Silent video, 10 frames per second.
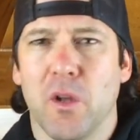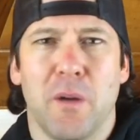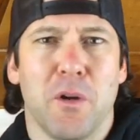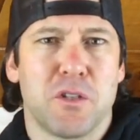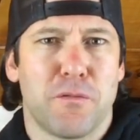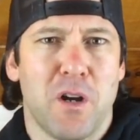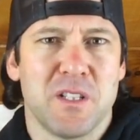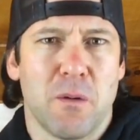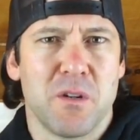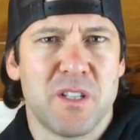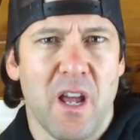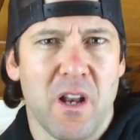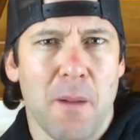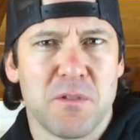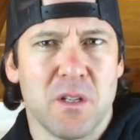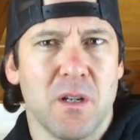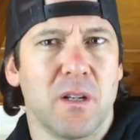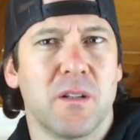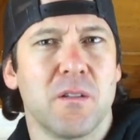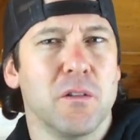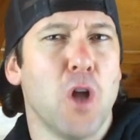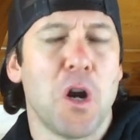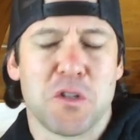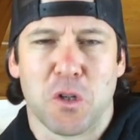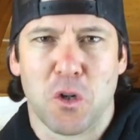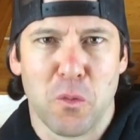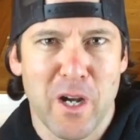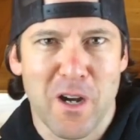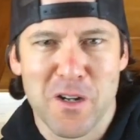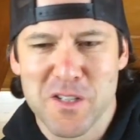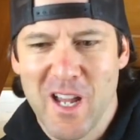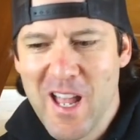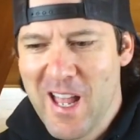and a bunch of friends that were setting up to launch their careers.